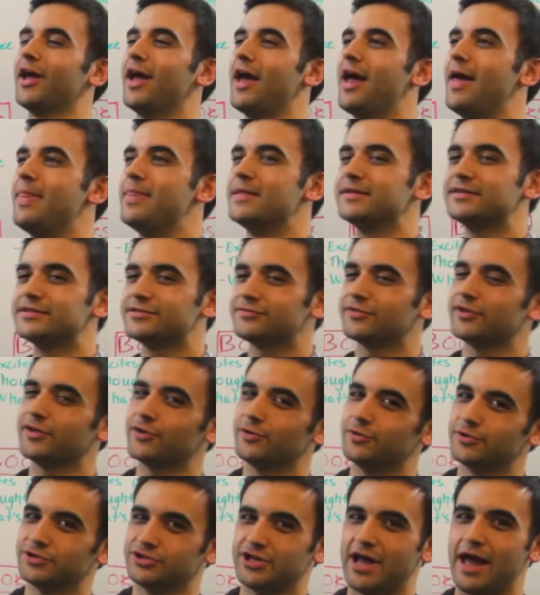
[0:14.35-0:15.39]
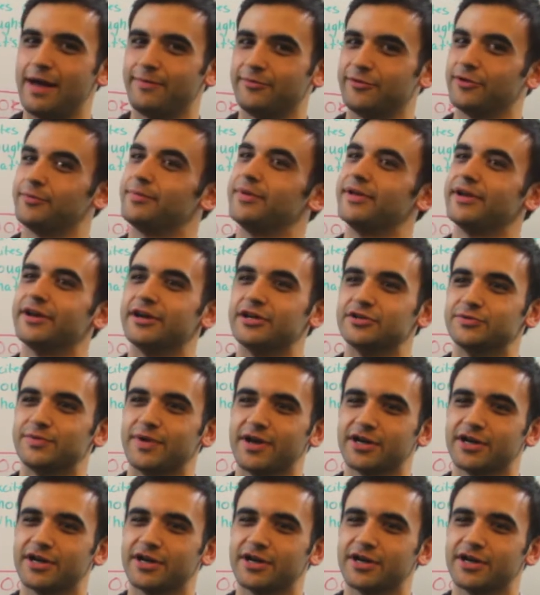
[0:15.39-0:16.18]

And this is a really cool chapter because we